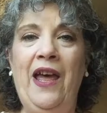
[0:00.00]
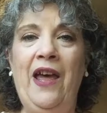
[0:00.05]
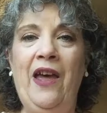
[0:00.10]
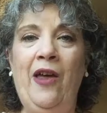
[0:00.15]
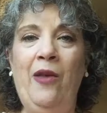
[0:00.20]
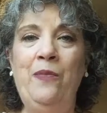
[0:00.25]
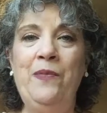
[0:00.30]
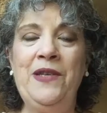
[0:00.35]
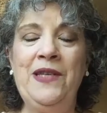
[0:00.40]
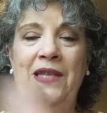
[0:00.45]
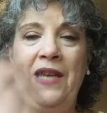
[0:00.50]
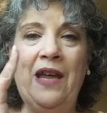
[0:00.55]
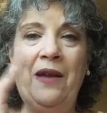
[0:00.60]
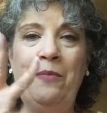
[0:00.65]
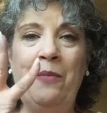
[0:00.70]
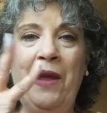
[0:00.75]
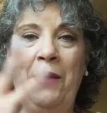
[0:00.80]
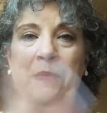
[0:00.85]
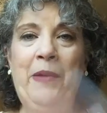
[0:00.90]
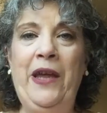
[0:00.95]
help
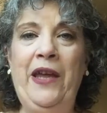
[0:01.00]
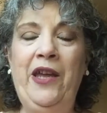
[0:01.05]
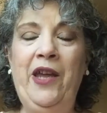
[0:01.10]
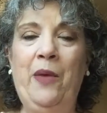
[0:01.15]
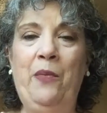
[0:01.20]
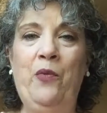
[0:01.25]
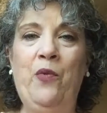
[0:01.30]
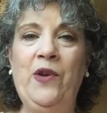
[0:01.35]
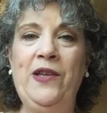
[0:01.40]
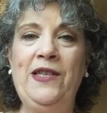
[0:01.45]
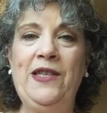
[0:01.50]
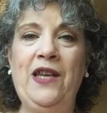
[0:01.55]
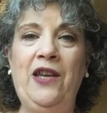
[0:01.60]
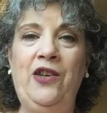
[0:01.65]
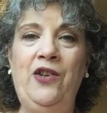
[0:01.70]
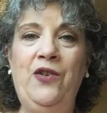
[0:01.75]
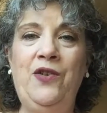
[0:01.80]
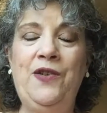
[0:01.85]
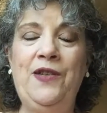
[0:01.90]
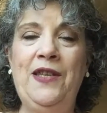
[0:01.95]
set my makeup once I
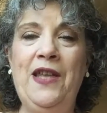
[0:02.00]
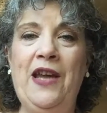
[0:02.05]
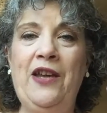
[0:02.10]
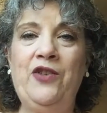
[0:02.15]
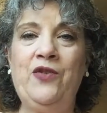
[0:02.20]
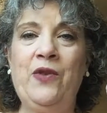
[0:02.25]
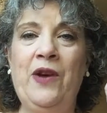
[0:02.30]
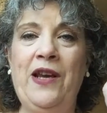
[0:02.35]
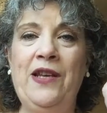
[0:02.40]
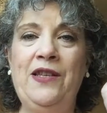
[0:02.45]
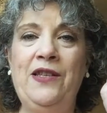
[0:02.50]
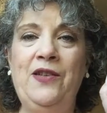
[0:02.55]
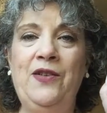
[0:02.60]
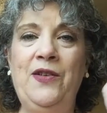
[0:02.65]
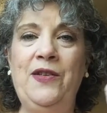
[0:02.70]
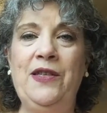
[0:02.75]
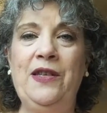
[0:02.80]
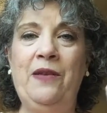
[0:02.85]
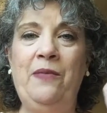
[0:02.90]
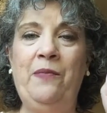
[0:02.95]
use that
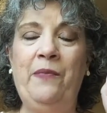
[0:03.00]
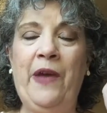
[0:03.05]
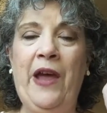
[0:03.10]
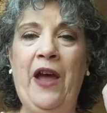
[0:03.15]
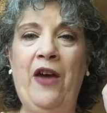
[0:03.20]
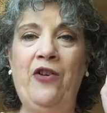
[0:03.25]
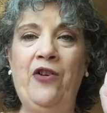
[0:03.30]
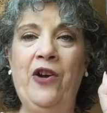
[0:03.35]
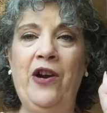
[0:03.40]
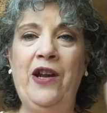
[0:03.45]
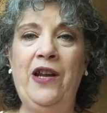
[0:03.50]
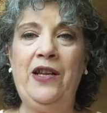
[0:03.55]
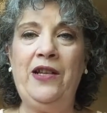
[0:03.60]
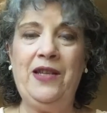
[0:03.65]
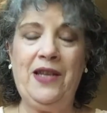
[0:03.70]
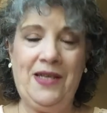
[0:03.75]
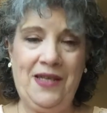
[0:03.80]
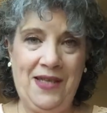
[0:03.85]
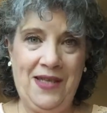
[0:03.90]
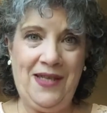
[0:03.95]
translucent powder, and it
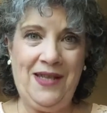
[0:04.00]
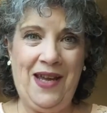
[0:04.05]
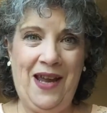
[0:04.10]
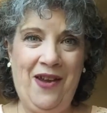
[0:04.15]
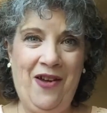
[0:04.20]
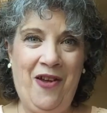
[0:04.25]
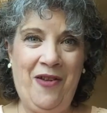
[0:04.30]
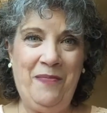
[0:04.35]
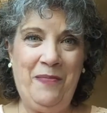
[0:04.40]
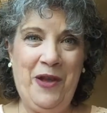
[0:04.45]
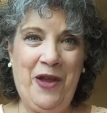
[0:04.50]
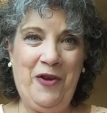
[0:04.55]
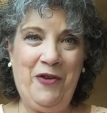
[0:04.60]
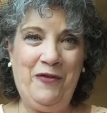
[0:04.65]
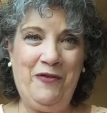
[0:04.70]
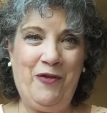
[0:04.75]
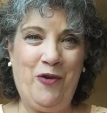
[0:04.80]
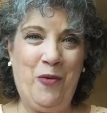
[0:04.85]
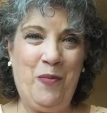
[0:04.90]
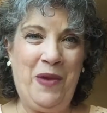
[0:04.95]
does stay on better
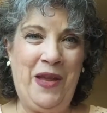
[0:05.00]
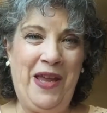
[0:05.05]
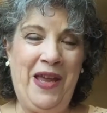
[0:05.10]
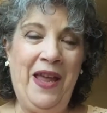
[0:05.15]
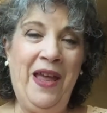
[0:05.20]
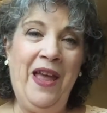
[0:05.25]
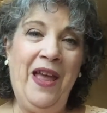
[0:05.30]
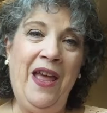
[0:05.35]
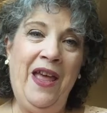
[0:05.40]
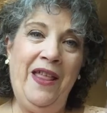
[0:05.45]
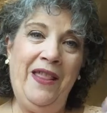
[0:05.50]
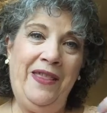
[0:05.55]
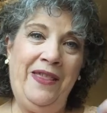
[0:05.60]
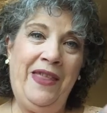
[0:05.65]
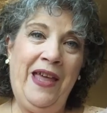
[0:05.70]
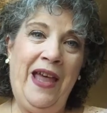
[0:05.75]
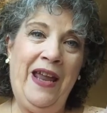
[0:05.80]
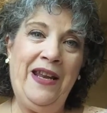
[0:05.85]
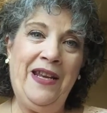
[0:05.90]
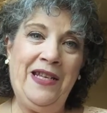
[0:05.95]
for me
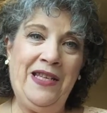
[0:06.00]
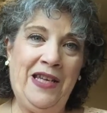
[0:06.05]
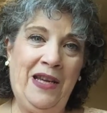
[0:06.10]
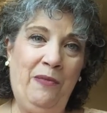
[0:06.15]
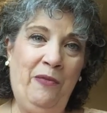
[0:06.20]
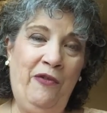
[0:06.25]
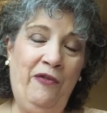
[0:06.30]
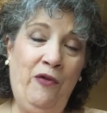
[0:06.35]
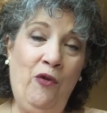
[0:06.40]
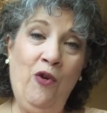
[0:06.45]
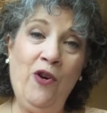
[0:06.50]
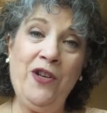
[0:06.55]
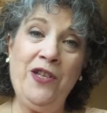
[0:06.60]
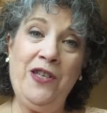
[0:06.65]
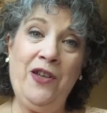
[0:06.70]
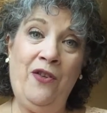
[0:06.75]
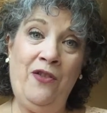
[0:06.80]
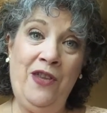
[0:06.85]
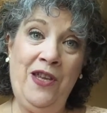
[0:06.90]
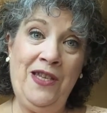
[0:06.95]
than it did before.
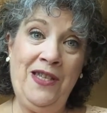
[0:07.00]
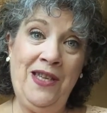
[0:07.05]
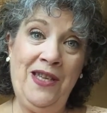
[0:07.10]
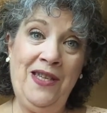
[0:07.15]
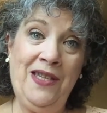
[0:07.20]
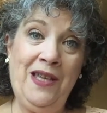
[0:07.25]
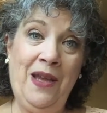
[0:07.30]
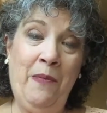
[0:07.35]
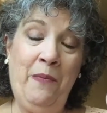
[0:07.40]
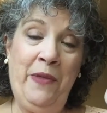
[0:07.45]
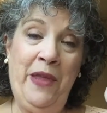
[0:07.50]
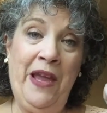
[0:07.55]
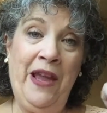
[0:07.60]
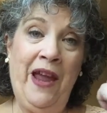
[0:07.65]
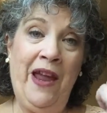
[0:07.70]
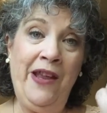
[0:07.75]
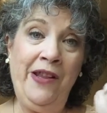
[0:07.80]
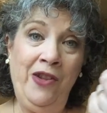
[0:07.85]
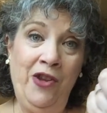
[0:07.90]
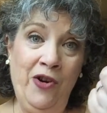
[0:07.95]
So this is something
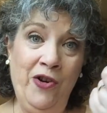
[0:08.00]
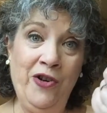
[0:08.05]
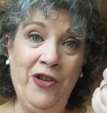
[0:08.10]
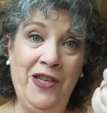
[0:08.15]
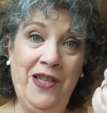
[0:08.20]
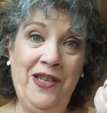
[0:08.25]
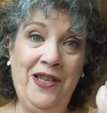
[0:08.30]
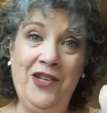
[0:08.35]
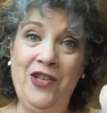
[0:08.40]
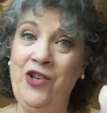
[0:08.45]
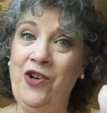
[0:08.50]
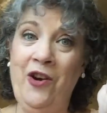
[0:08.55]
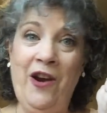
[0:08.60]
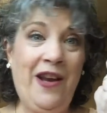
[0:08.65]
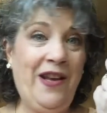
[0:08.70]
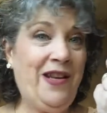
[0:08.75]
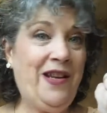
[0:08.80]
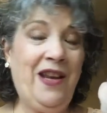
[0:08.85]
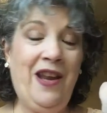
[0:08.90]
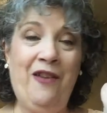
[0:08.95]
I learned this year.
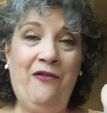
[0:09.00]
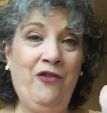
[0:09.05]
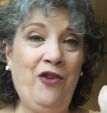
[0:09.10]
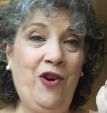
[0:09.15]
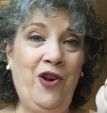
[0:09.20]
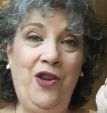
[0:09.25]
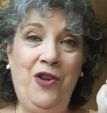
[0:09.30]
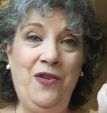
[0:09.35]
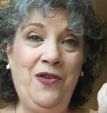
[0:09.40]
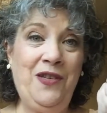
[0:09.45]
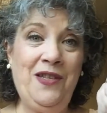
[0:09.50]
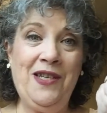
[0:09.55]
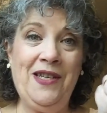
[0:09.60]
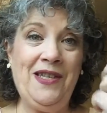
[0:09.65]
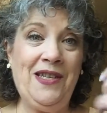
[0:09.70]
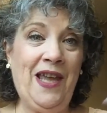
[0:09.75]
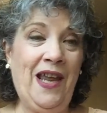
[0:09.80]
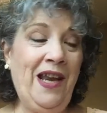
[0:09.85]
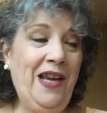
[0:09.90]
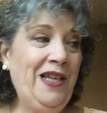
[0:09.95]
I'd never used a
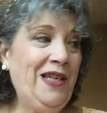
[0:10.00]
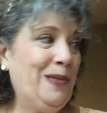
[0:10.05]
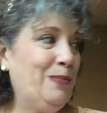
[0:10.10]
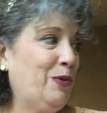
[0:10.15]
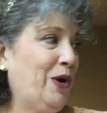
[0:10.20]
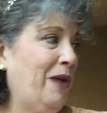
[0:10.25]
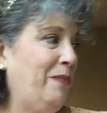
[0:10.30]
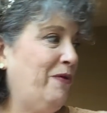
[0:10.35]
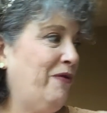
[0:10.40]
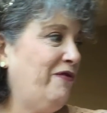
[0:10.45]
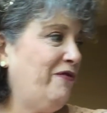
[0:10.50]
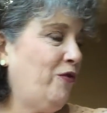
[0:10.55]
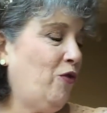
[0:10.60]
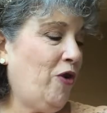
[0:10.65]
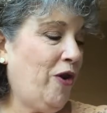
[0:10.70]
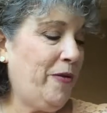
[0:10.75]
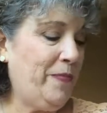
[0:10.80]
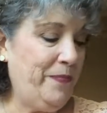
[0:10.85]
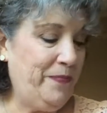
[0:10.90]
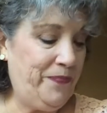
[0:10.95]
setting spray
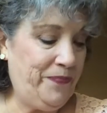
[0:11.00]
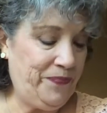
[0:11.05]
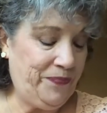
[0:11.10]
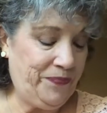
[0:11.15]
before.